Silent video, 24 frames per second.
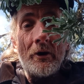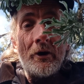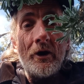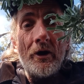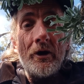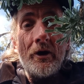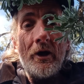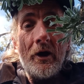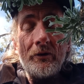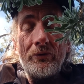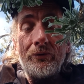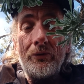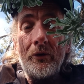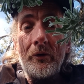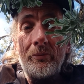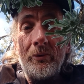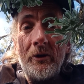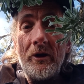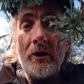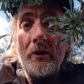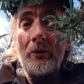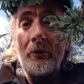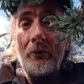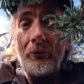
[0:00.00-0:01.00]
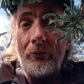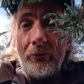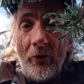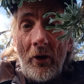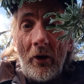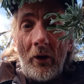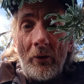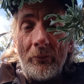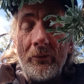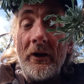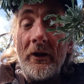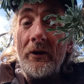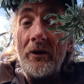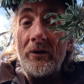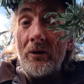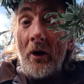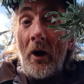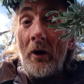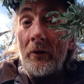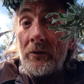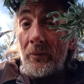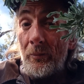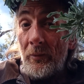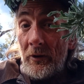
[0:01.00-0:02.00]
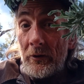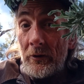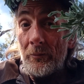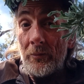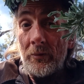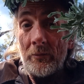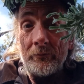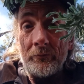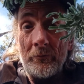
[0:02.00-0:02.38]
and took video themselves, and they talked to people.